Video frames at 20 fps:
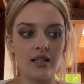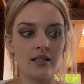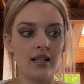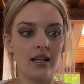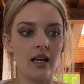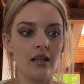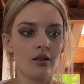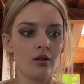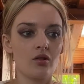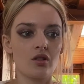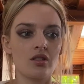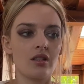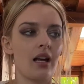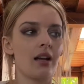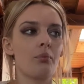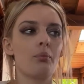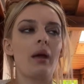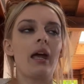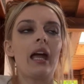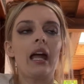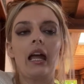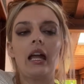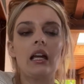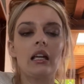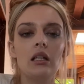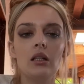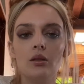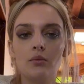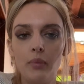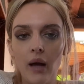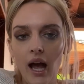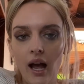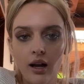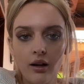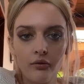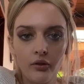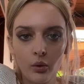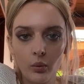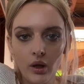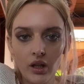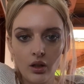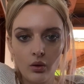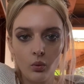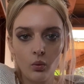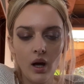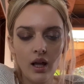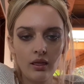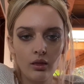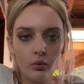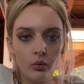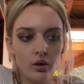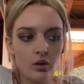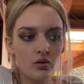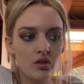again, they're just kind of paying you back for what you went through.